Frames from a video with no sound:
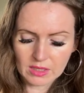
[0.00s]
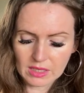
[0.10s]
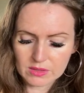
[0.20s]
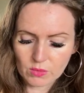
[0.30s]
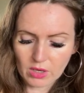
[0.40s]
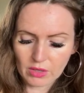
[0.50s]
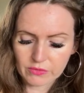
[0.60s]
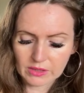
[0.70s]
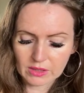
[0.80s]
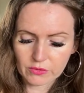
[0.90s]
that's what I
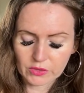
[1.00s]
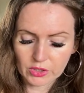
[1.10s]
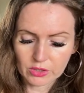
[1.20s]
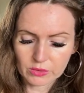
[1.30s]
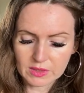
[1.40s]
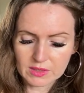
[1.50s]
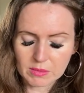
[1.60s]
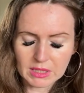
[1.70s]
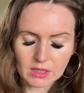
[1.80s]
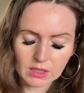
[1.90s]
think for you, it's a
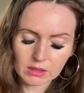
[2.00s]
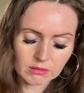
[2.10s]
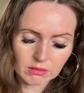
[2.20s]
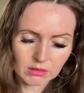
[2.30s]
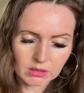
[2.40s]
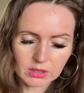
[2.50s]
bit like, oh,